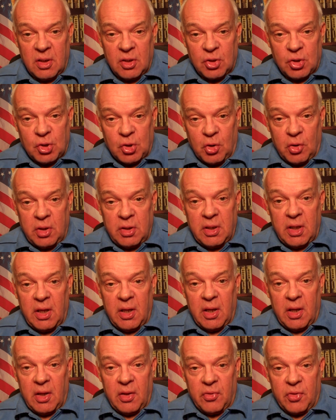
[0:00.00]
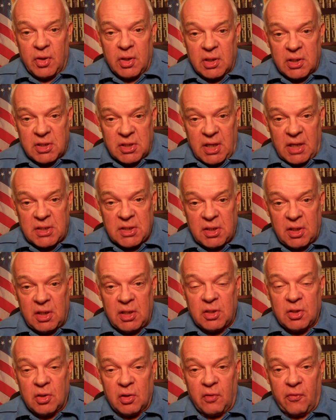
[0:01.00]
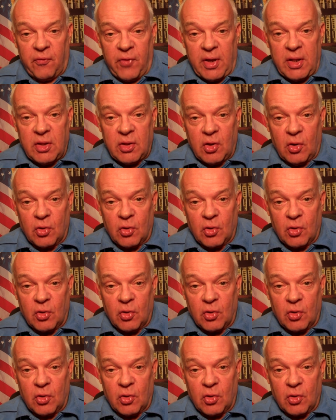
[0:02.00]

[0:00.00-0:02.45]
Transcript: should the necessity to defend